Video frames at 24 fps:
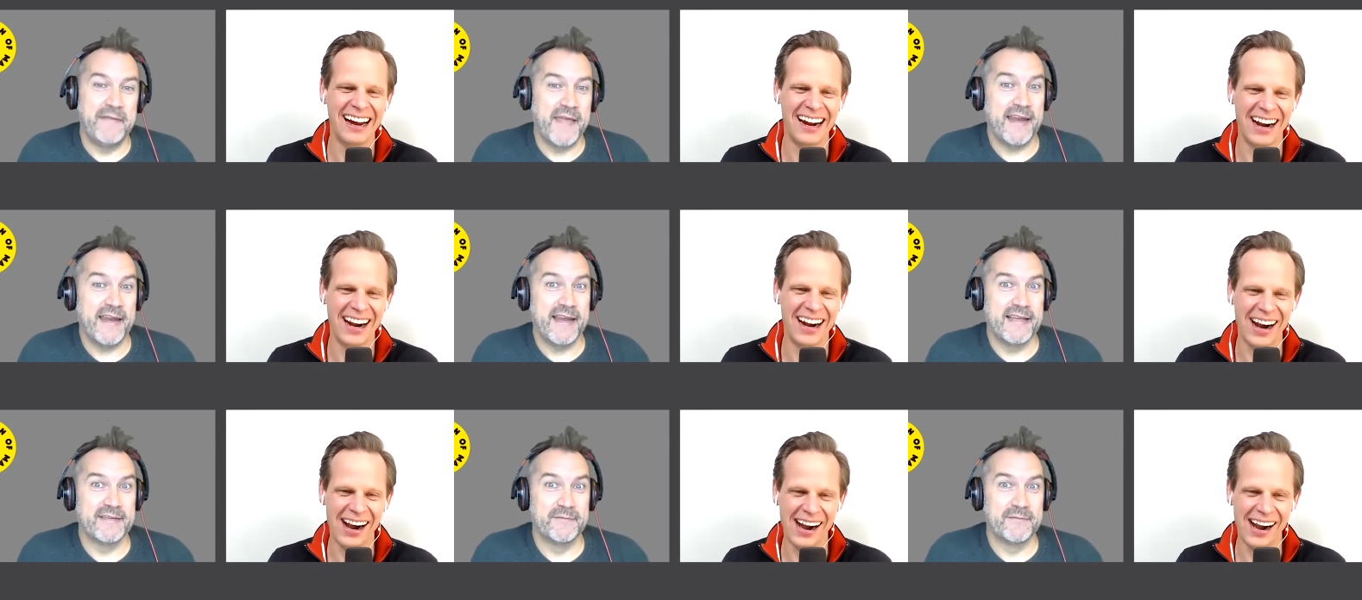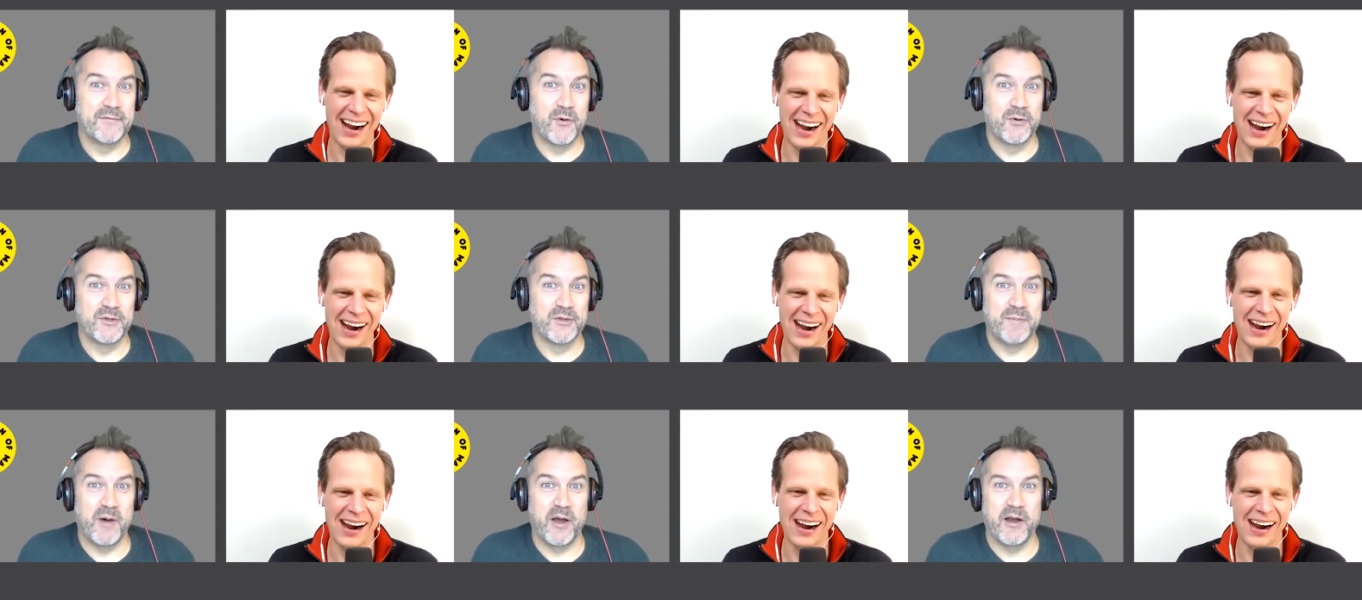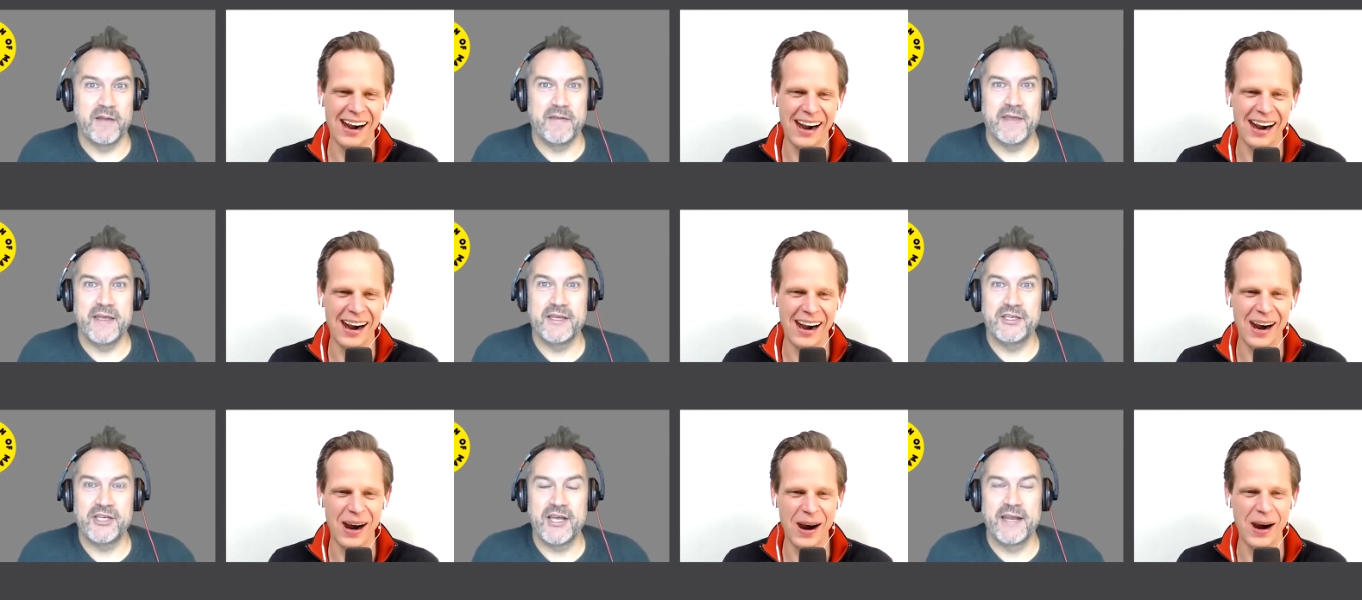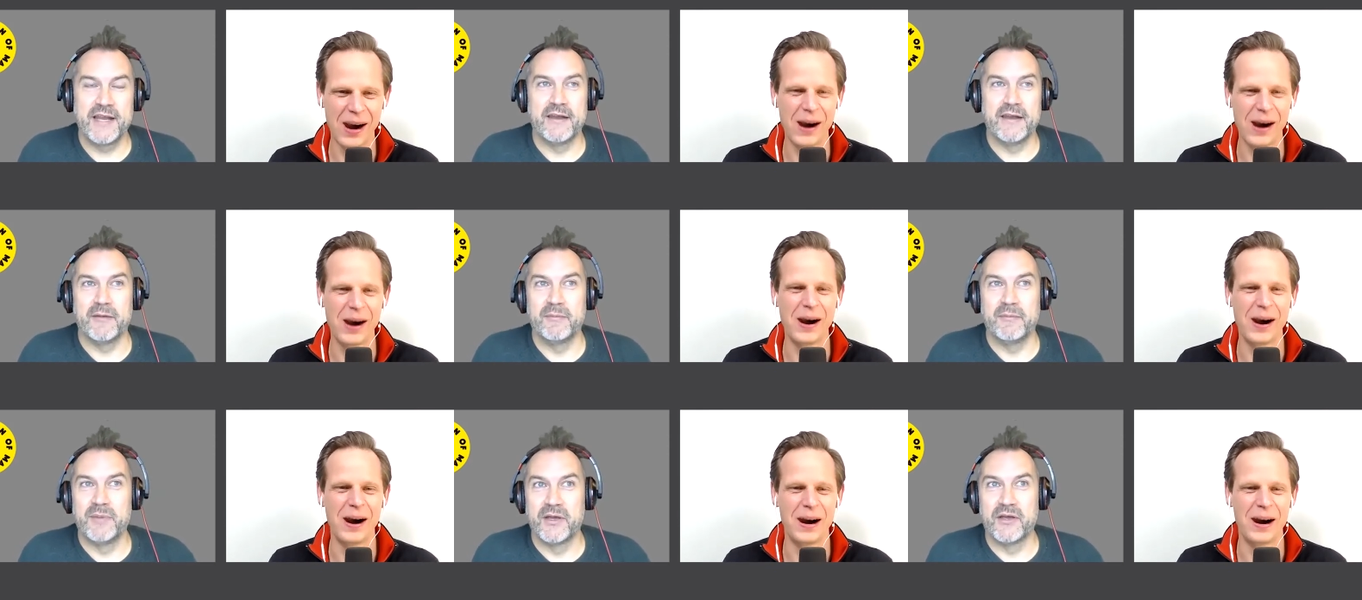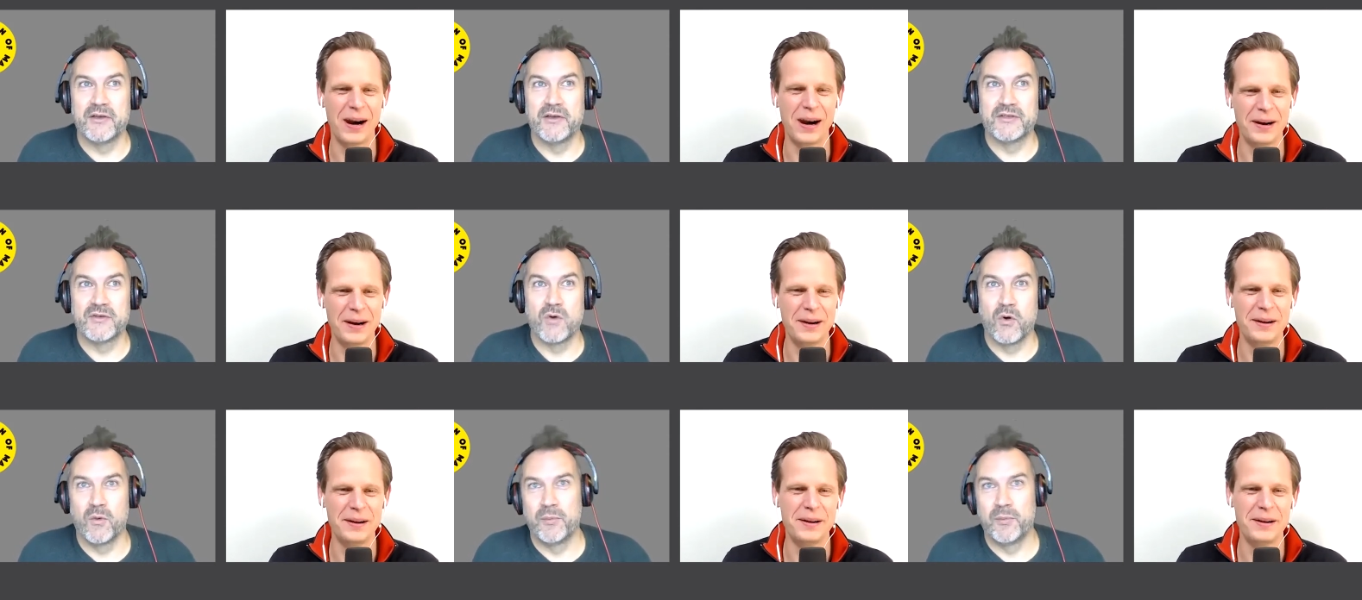Speaker 1: that is, of course, part of the agenda because
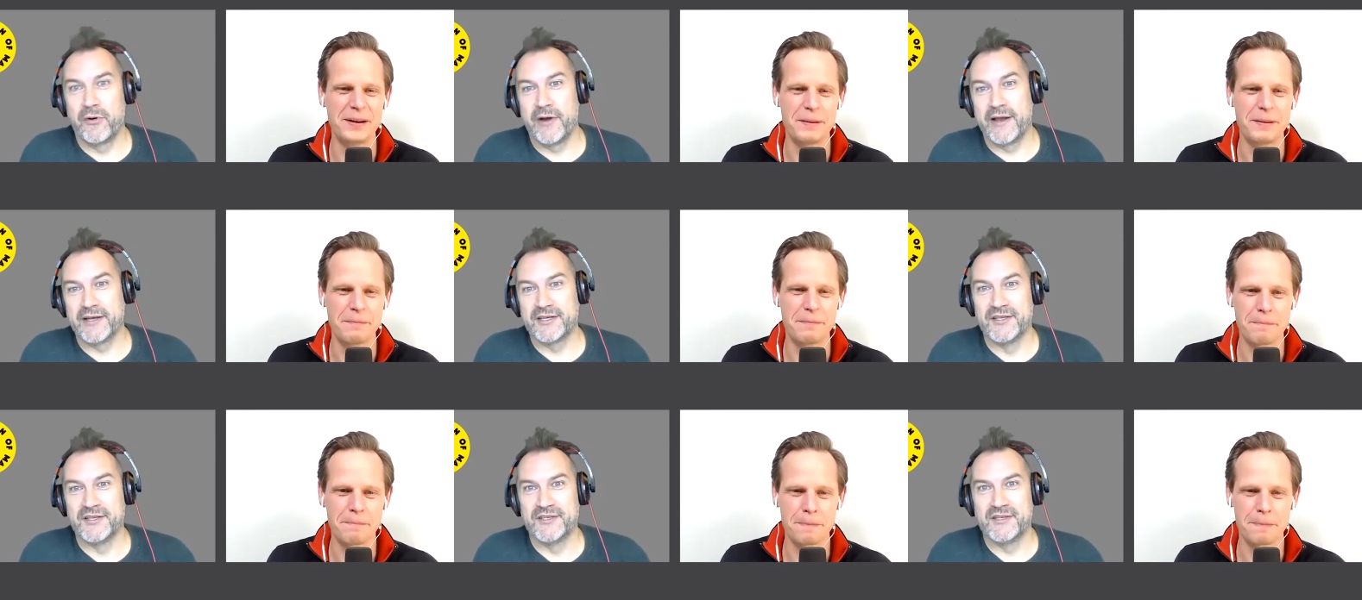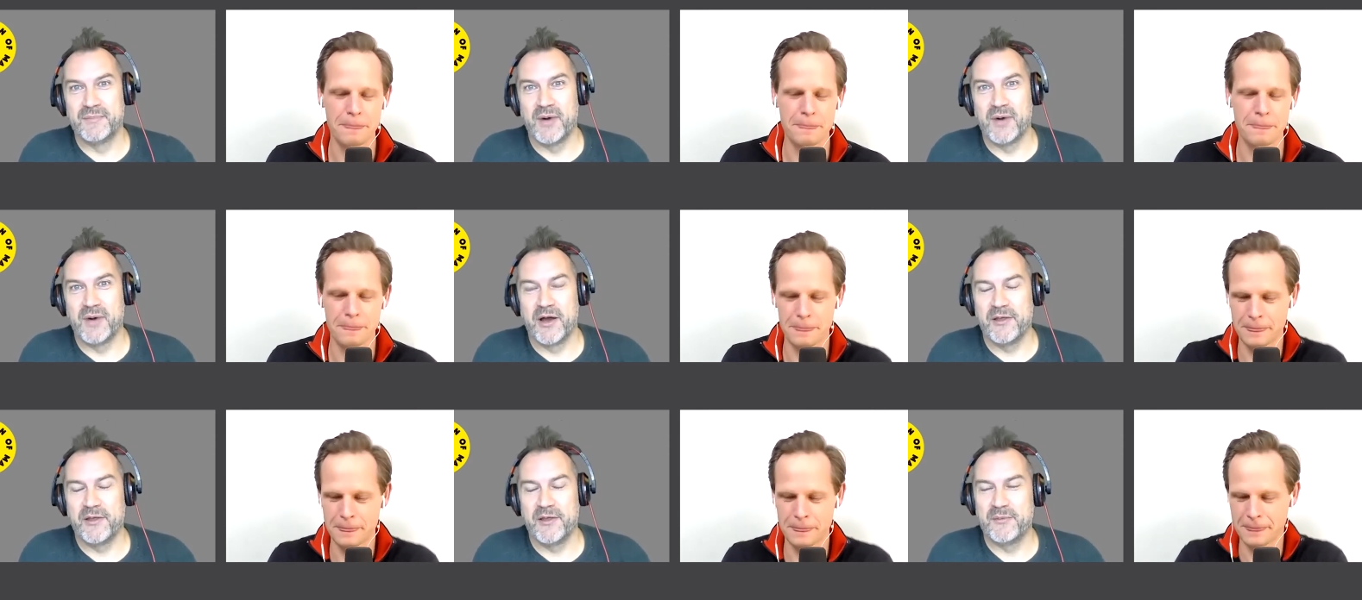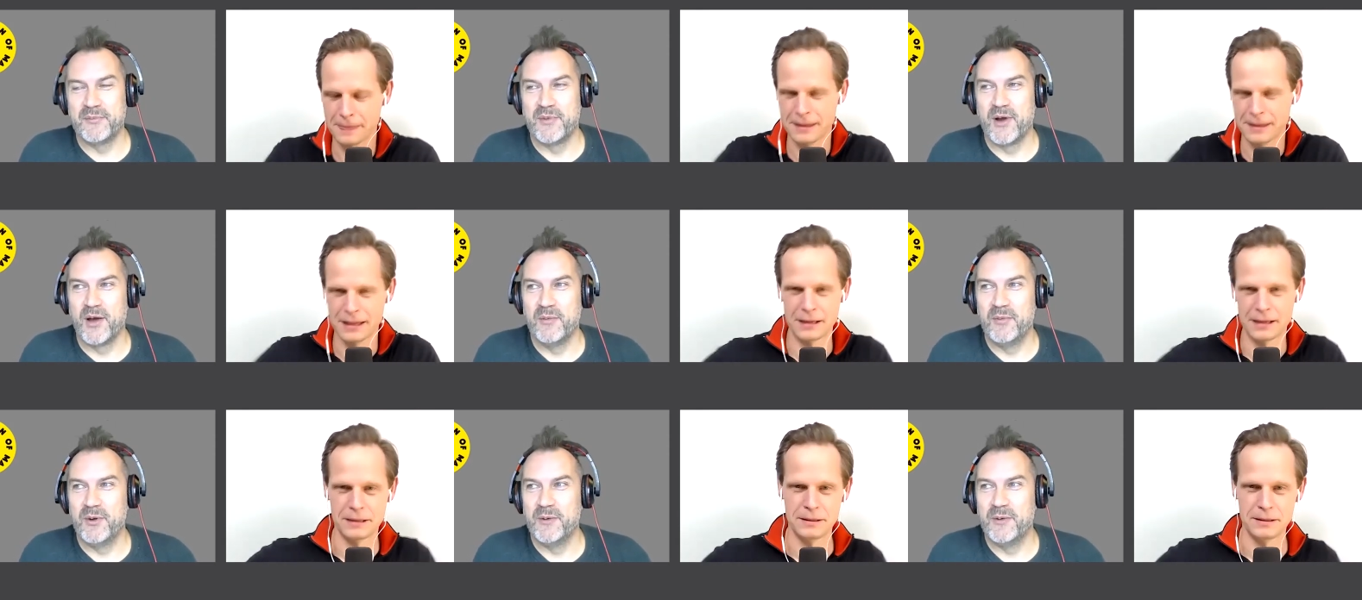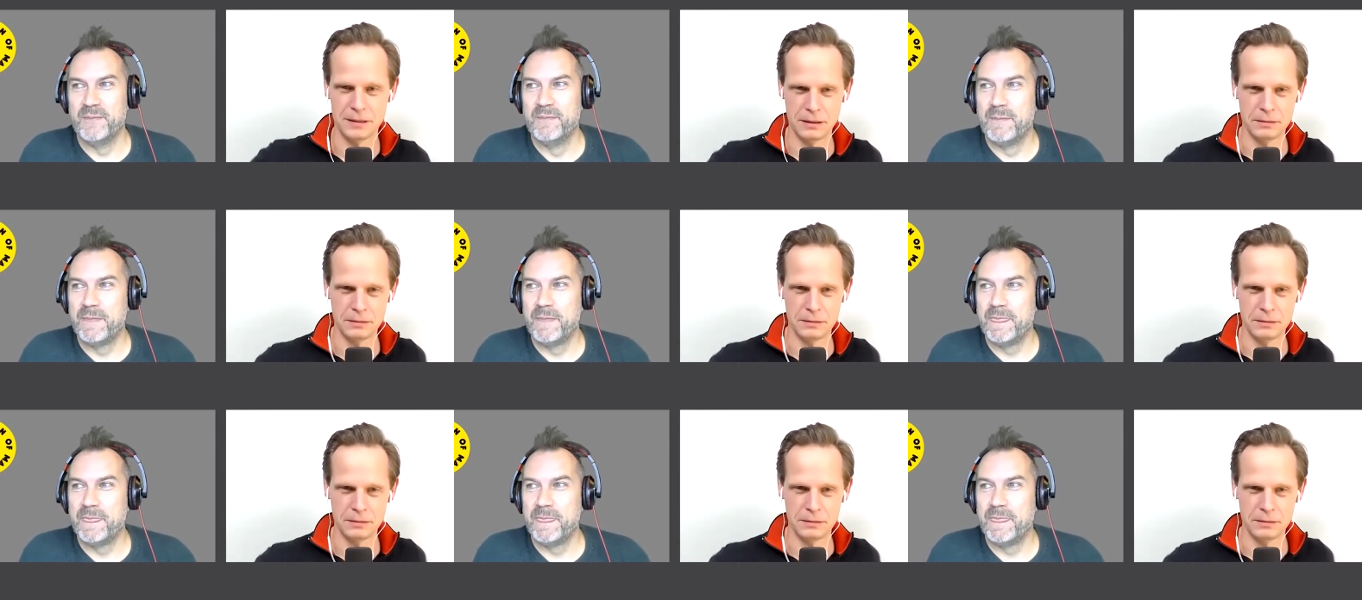corporations are part of the problem.